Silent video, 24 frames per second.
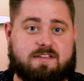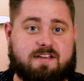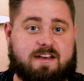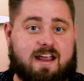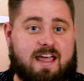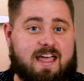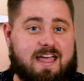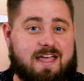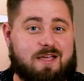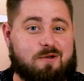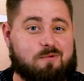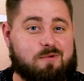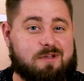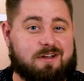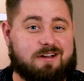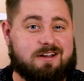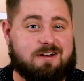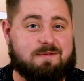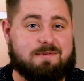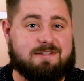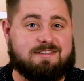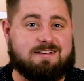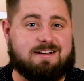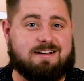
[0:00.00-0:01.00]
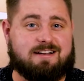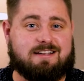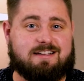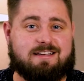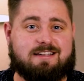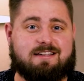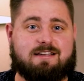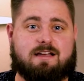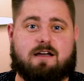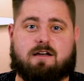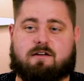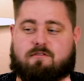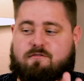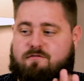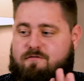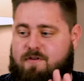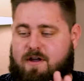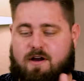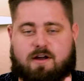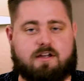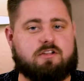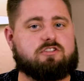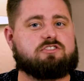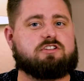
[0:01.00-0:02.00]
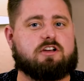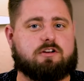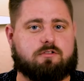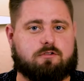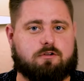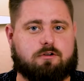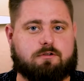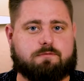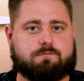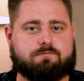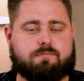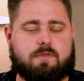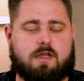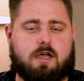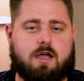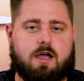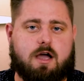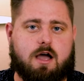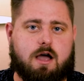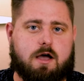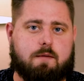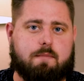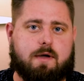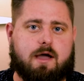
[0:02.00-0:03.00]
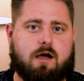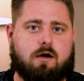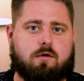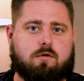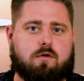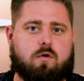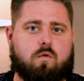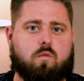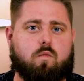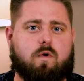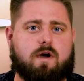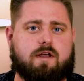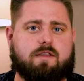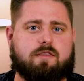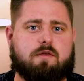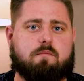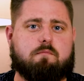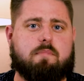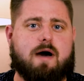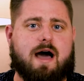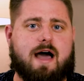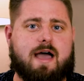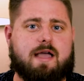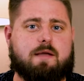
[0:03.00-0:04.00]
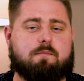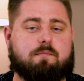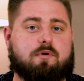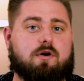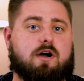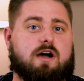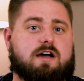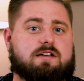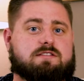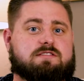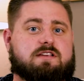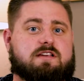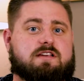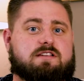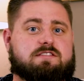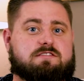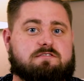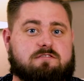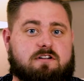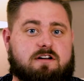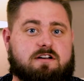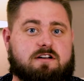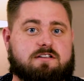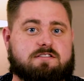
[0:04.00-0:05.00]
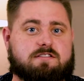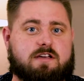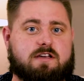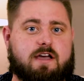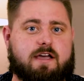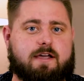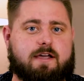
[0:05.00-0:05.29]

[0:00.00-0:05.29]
Today, we are going to be talking very general about what the buying process looks like.